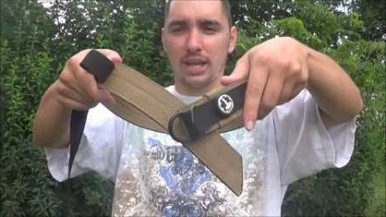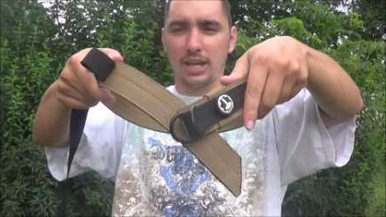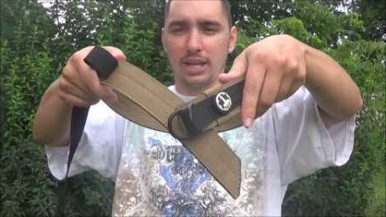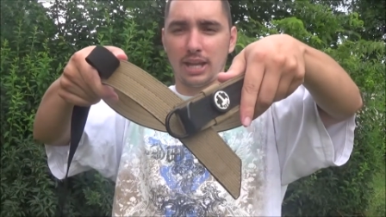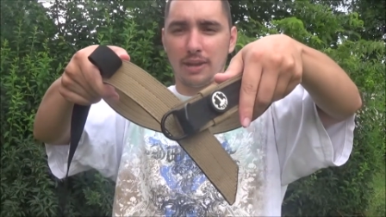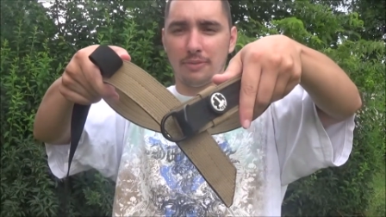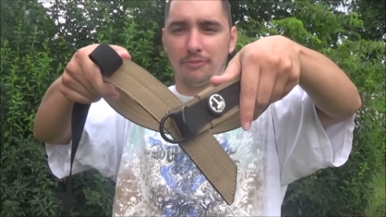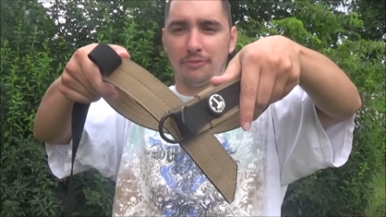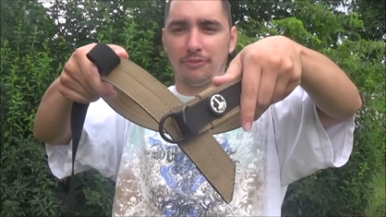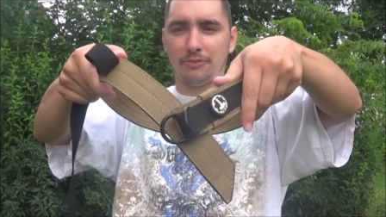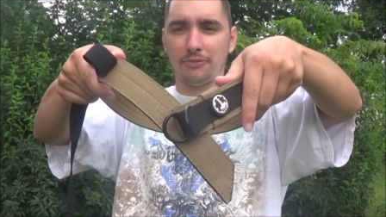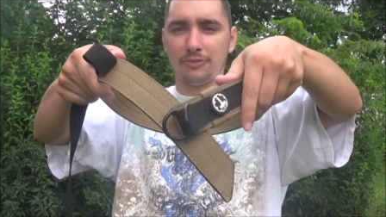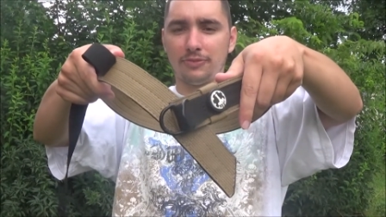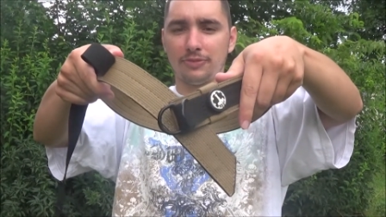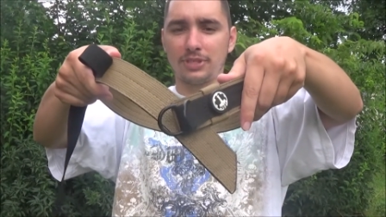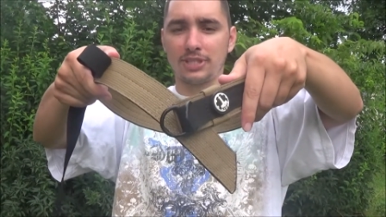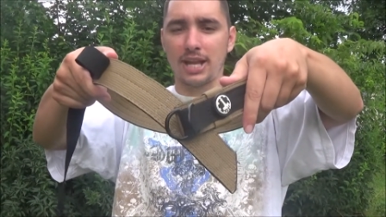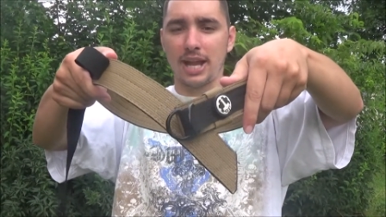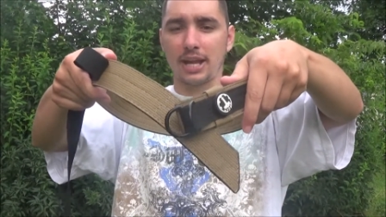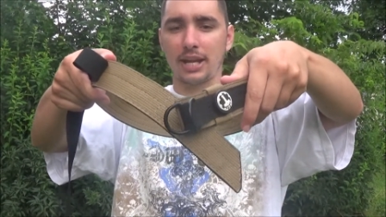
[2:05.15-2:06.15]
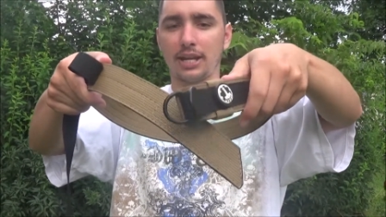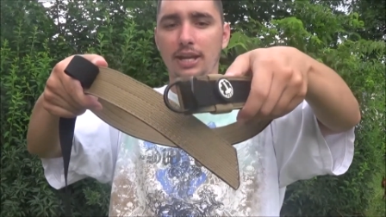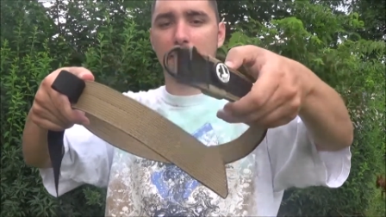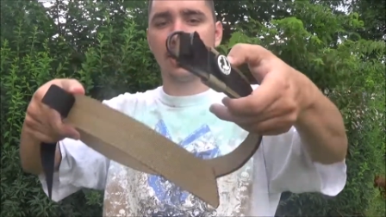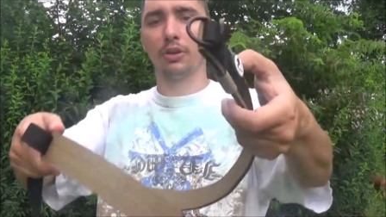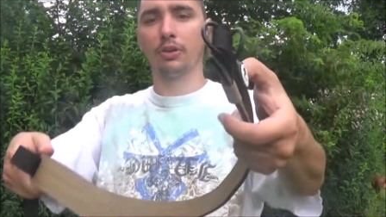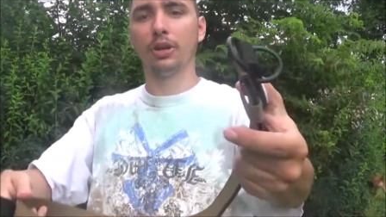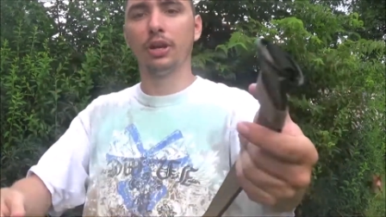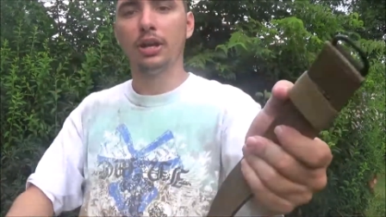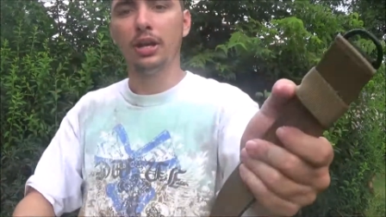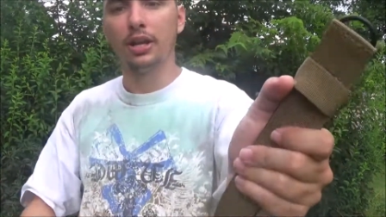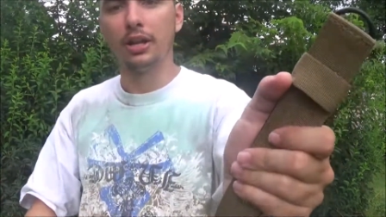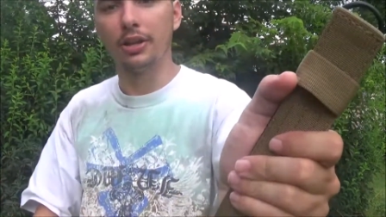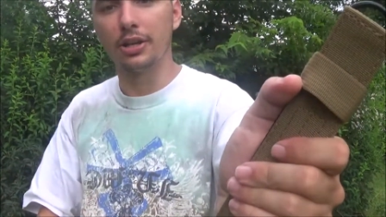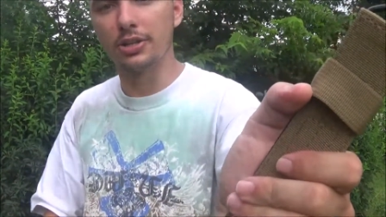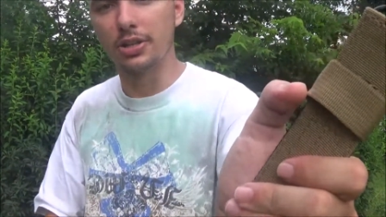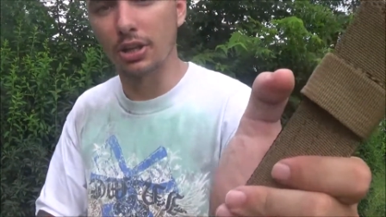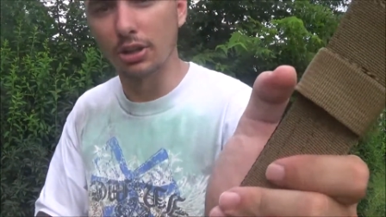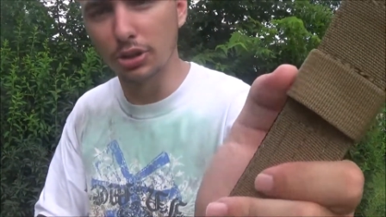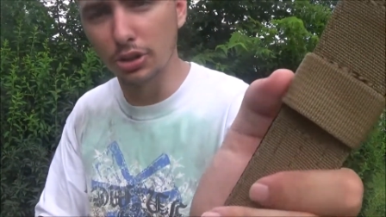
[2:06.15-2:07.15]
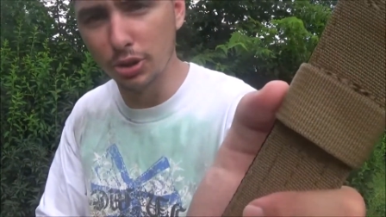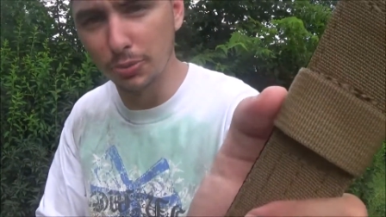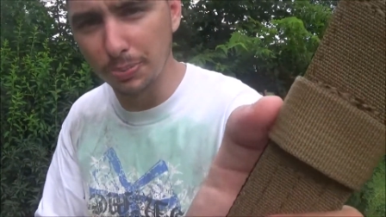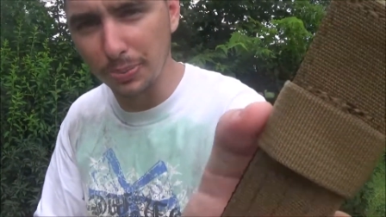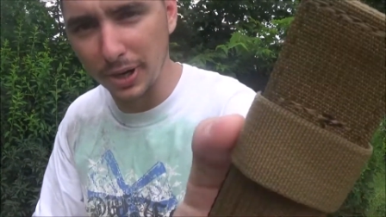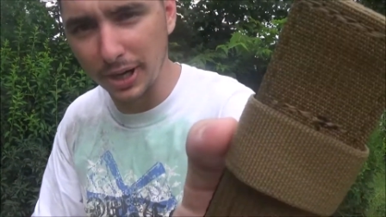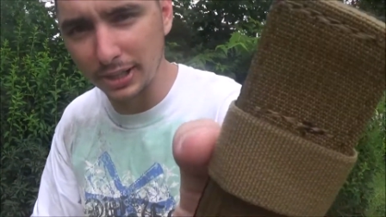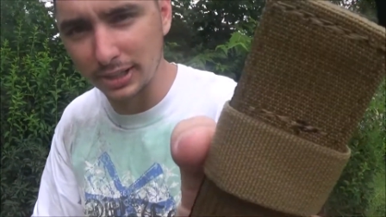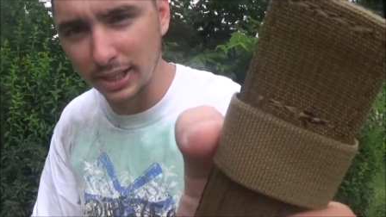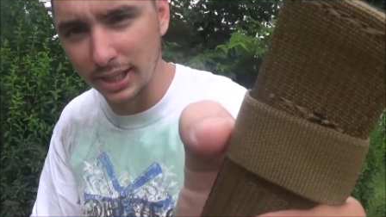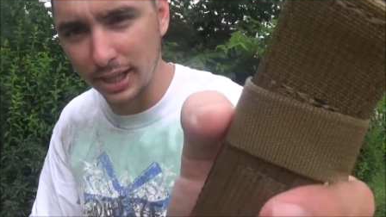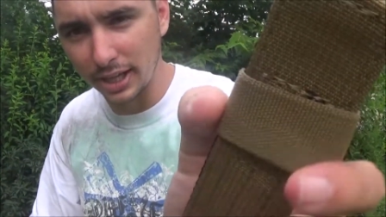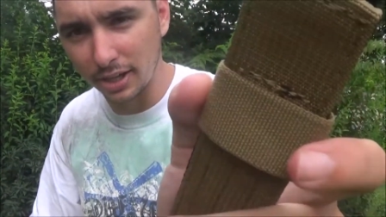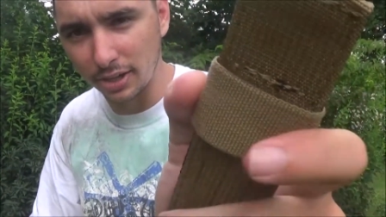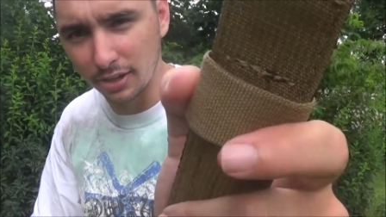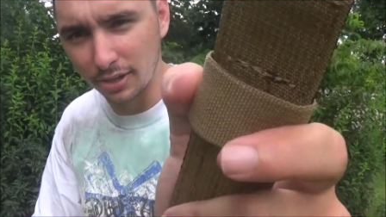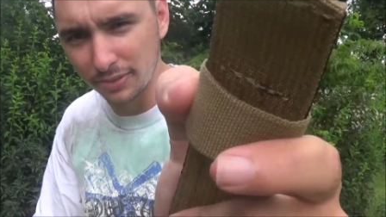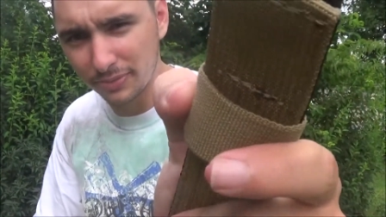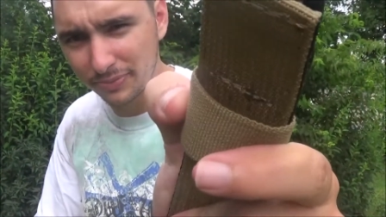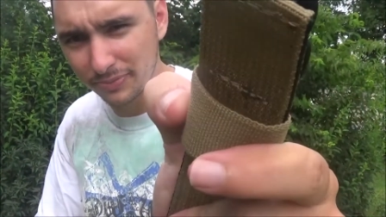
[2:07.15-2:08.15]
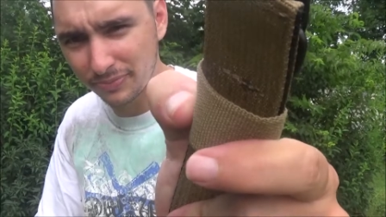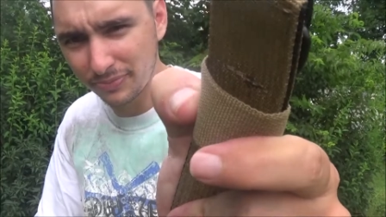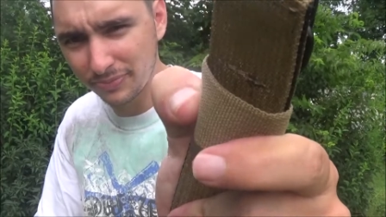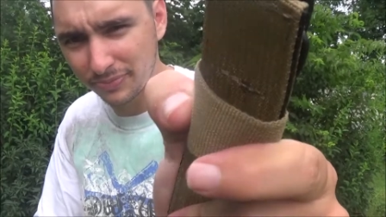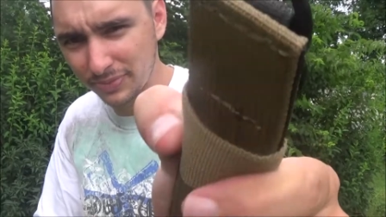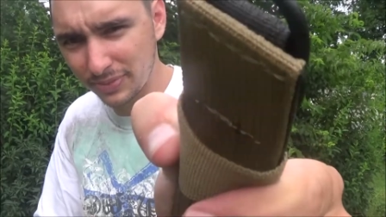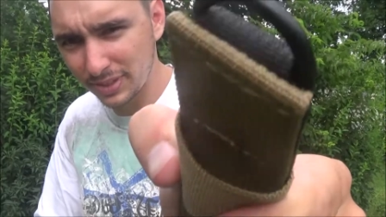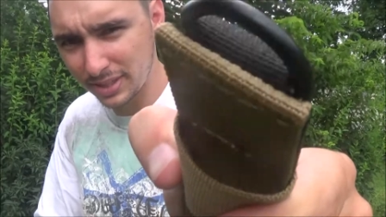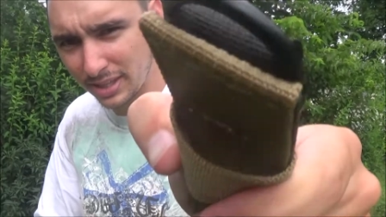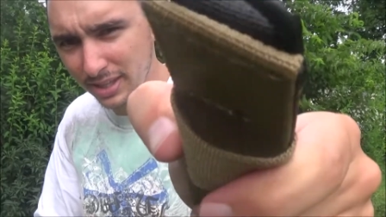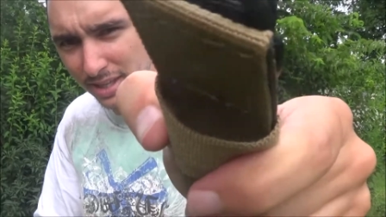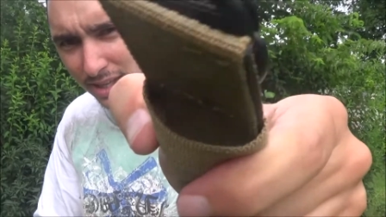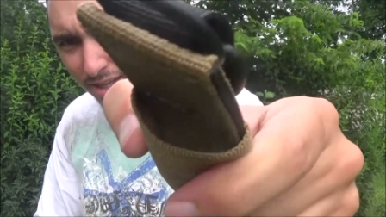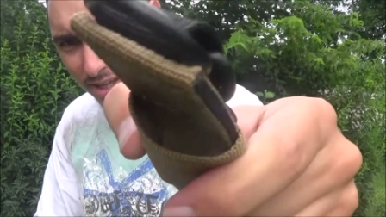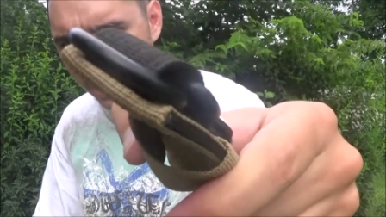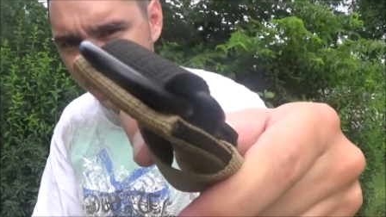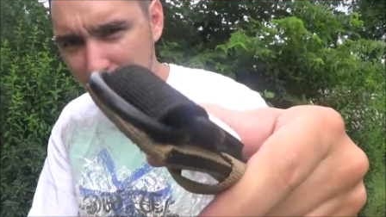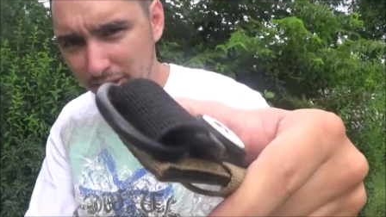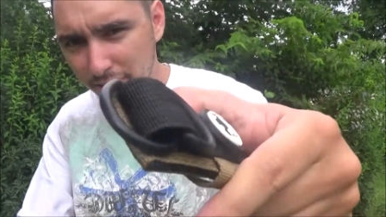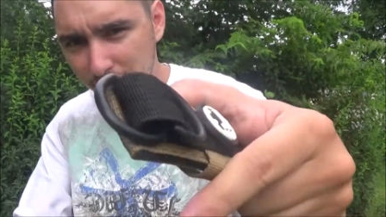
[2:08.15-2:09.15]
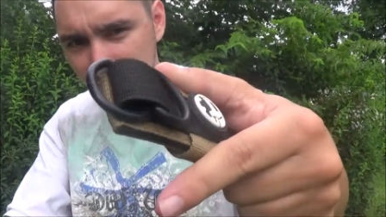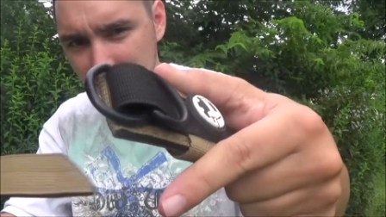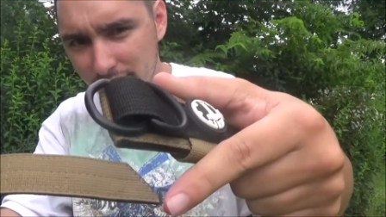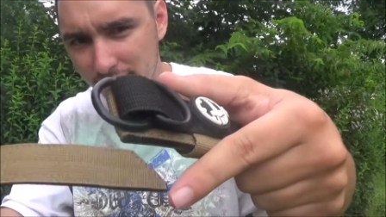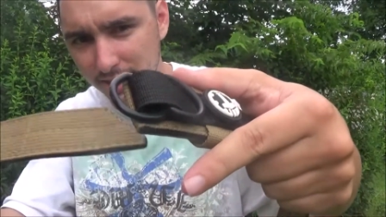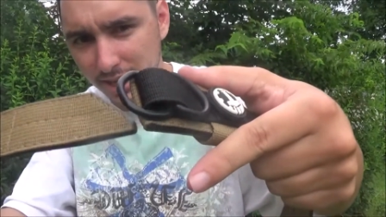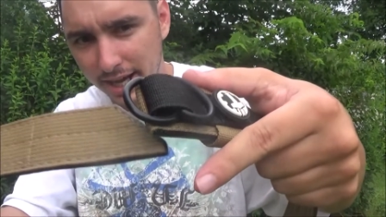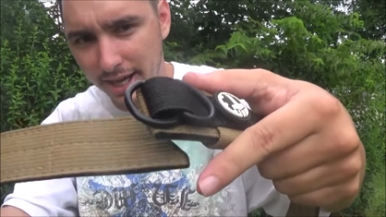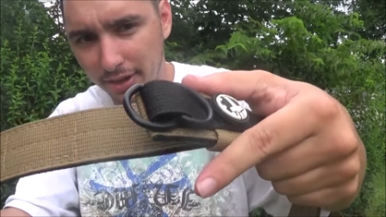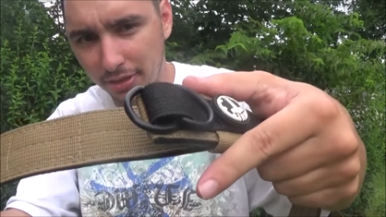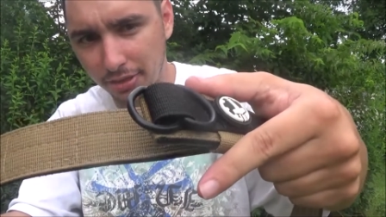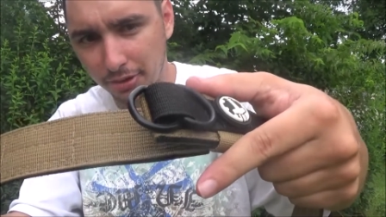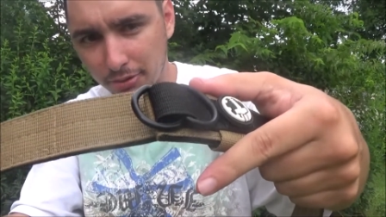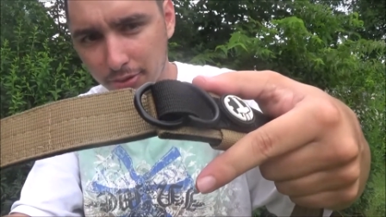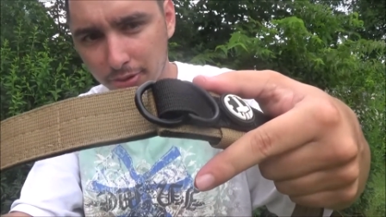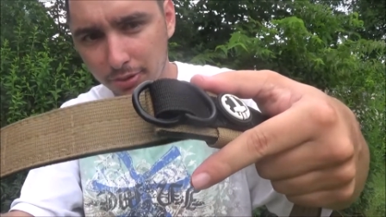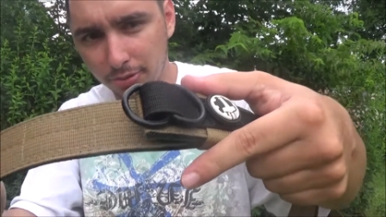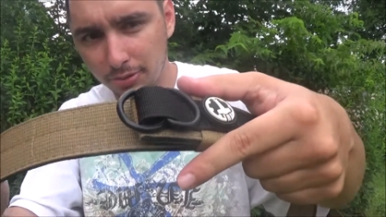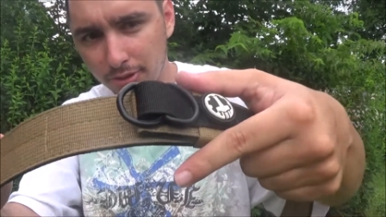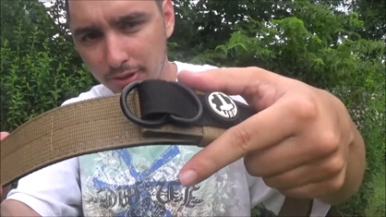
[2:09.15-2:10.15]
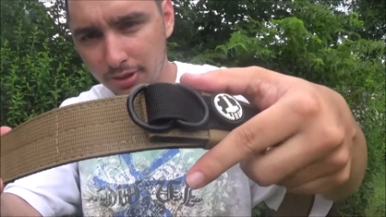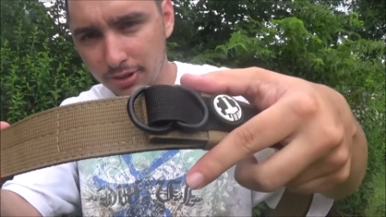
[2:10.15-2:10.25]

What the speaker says: It kept sagging down. And there's a loop right there that you can slide it through,